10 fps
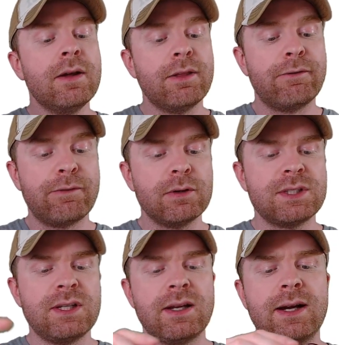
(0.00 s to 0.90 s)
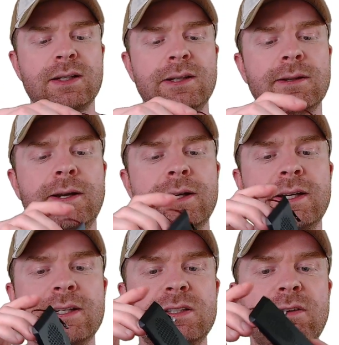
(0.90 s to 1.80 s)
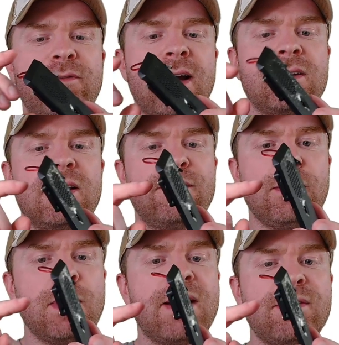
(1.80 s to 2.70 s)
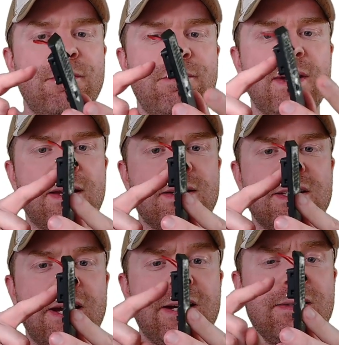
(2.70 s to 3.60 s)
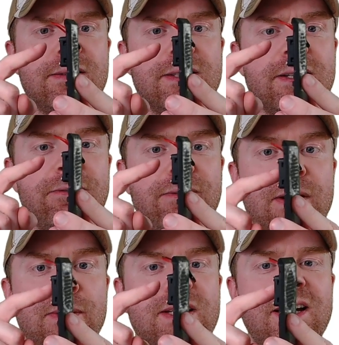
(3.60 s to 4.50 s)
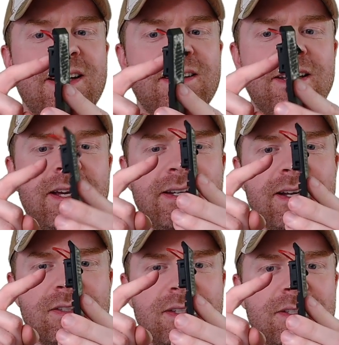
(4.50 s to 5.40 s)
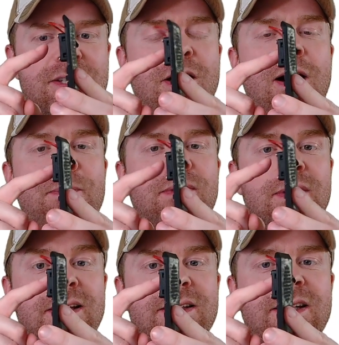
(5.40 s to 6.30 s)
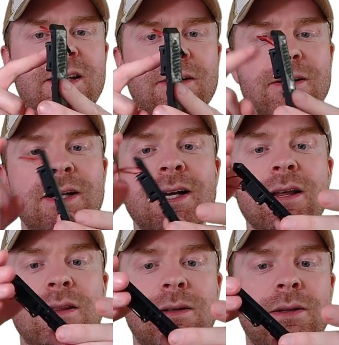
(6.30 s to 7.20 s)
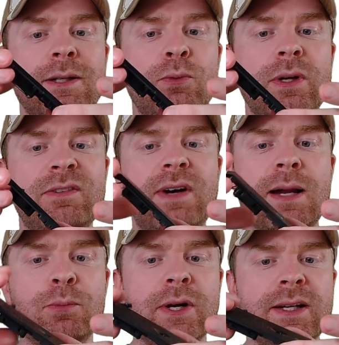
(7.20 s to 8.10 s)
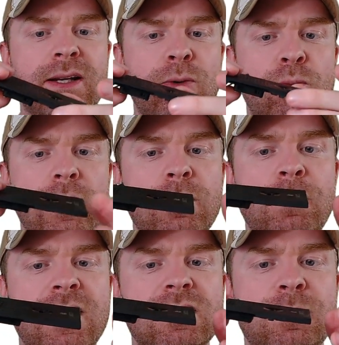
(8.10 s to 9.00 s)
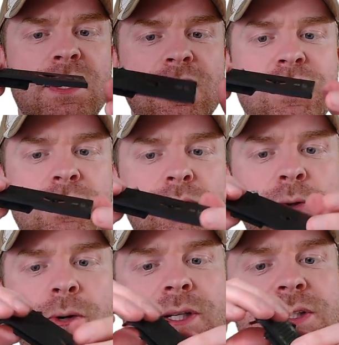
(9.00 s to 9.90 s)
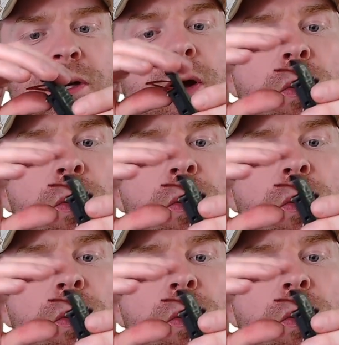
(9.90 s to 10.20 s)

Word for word: The first thing I didn't like is the fact that if you have the fan tightened very tightly against the top lid here, the lid will vibrate and it will make some additional noise.